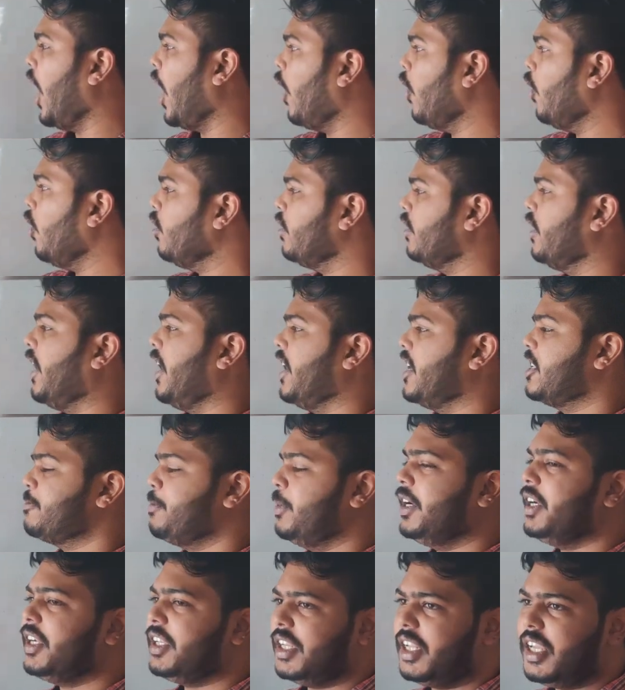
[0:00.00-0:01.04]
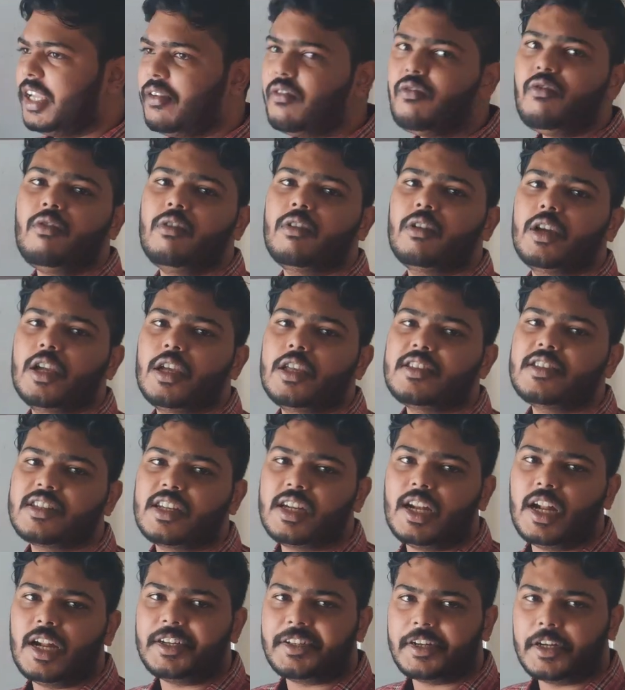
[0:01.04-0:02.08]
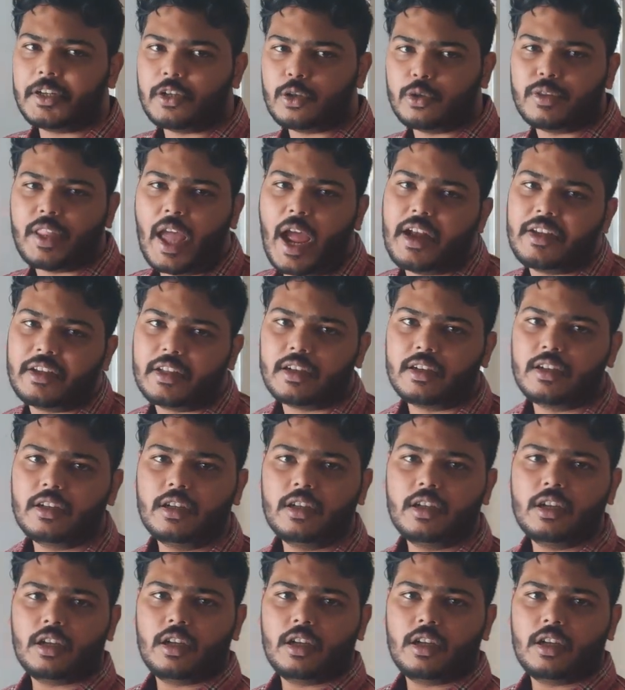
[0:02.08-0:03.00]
how the XP team is related to that.